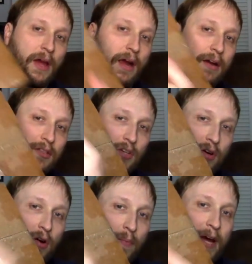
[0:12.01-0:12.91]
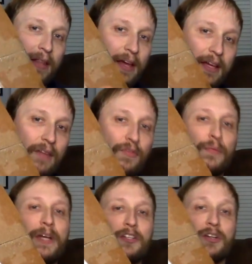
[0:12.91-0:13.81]
I already took all my like
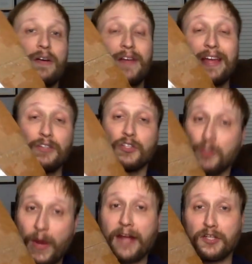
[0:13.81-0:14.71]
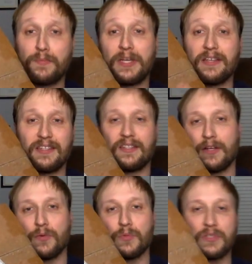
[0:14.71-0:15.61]
information off. I had to scratch it because the
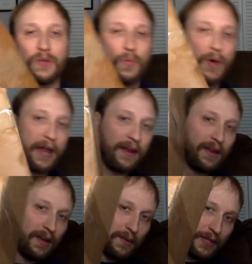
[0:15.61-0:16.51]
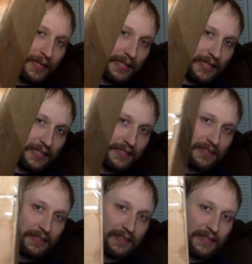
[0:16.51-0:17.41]
sticker was so wet. But look at this.
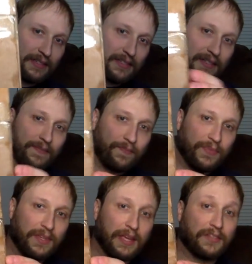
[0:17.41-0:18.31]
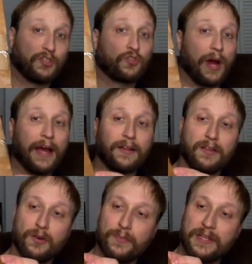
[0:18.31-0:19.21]
It's dried a
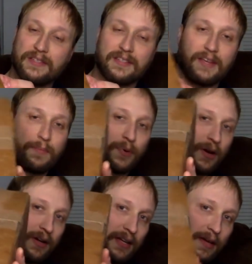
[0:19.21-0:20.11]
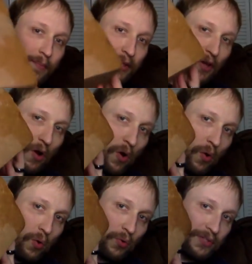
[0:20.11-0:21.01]
little bit since I brought it in, but the
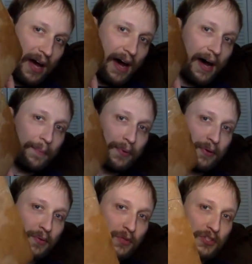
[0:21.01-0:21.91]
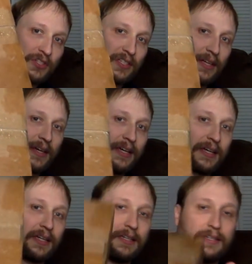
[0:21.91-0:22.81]
whole top was just like